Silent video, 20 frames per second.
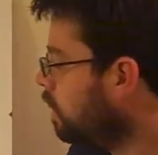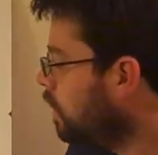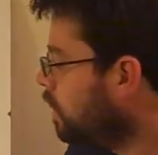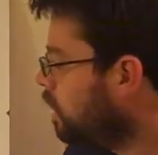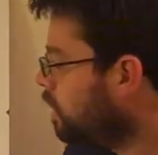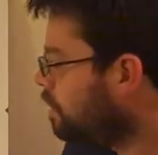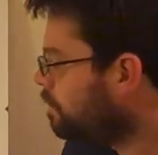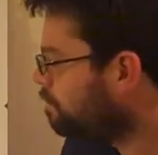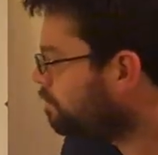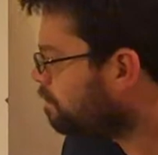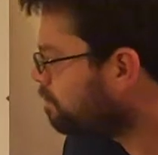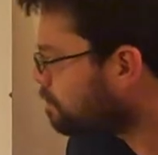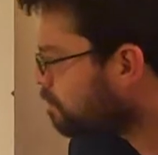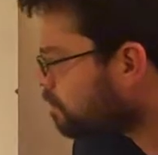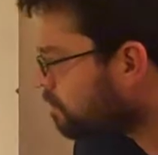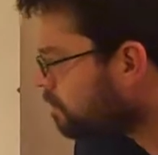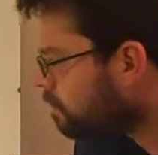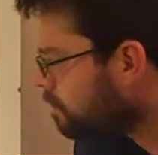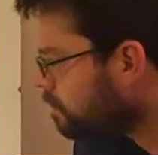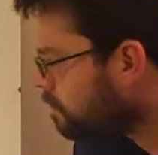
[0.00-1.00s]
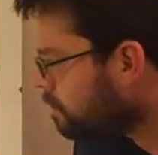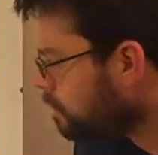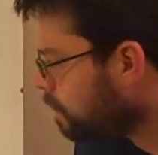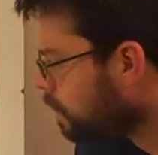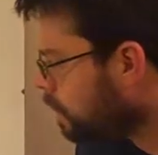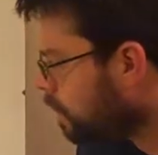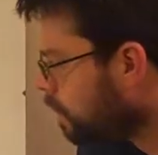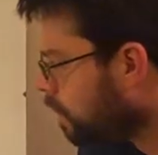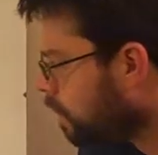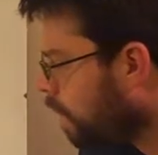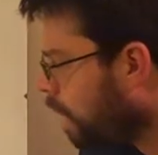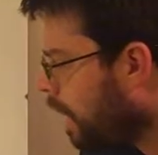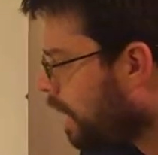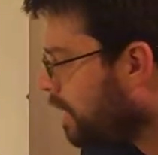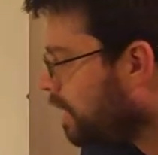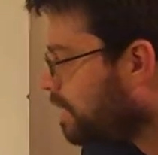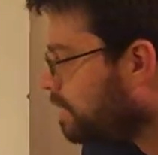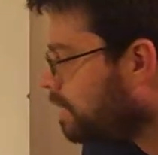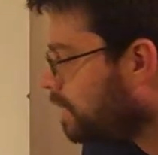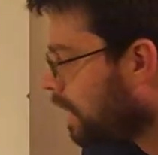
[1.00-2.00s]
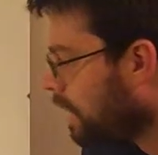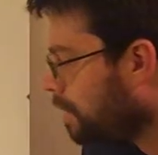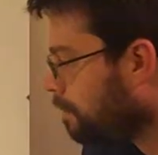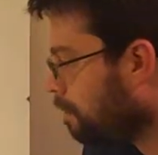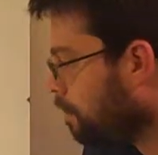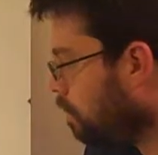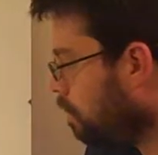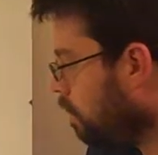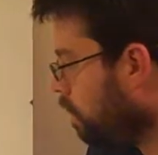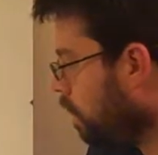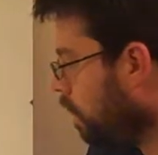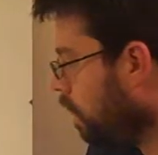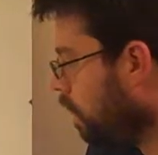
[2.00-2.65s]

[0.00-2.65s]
An example